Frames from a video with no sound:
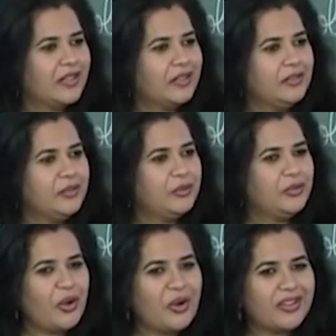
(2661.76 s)
a New
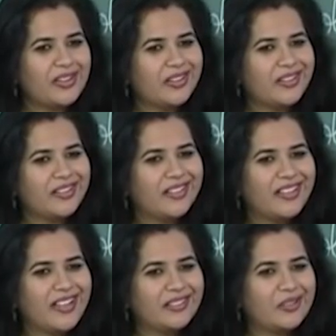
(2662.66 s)
York
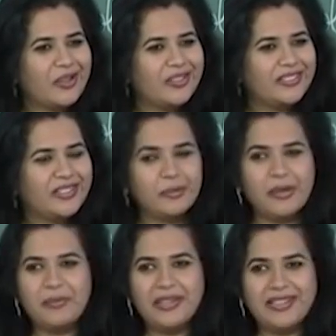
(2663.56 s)
anthology,
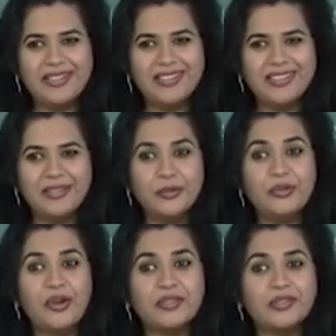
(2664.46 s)
remember New
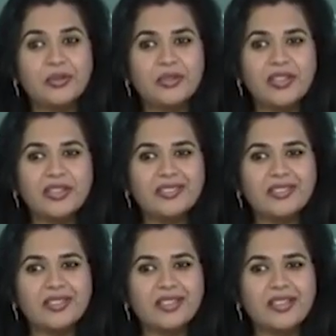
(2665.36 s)
York Stories?